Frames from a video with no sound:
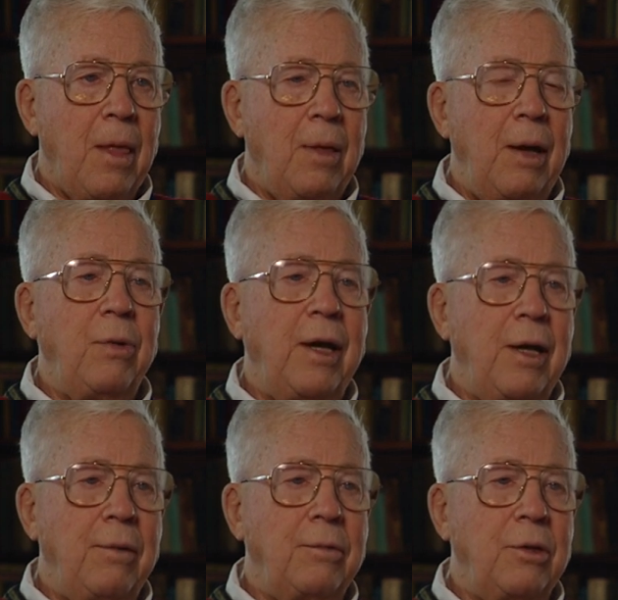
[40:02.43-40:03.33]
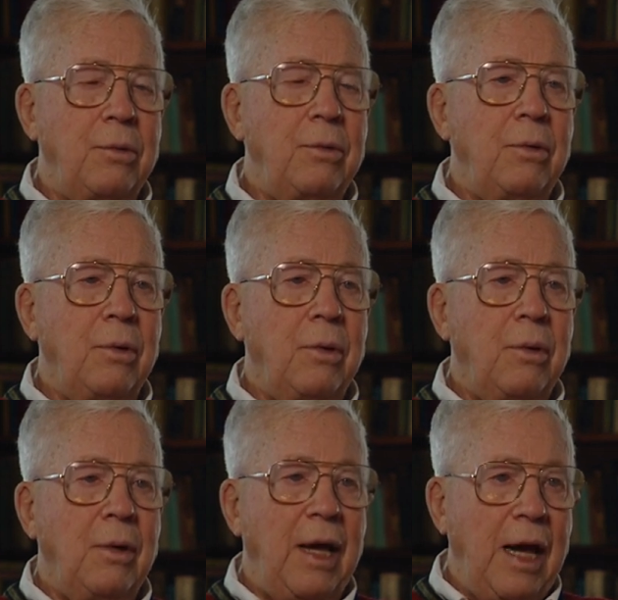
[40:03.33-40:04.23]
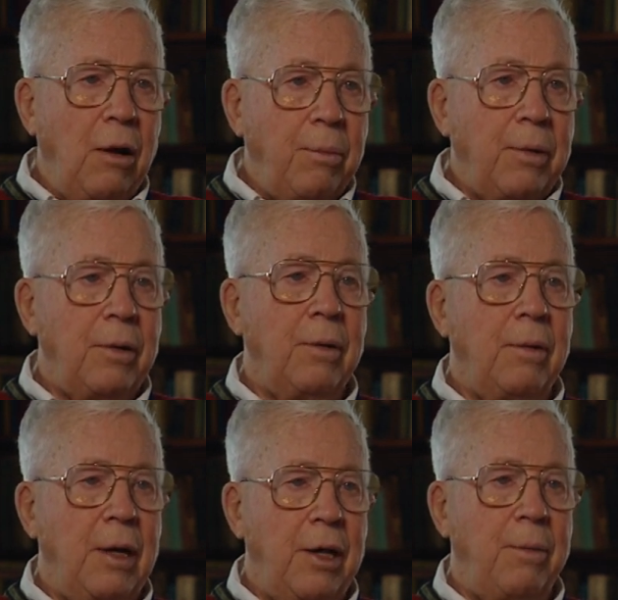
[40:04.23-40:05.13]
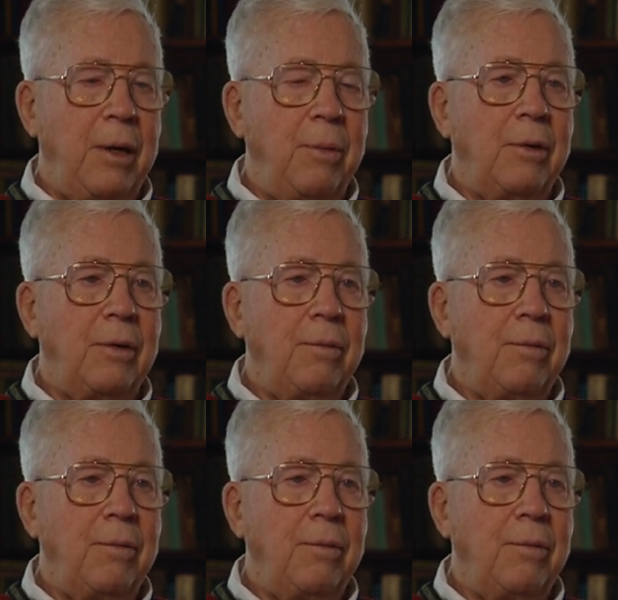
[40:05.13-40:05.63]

there to help other people.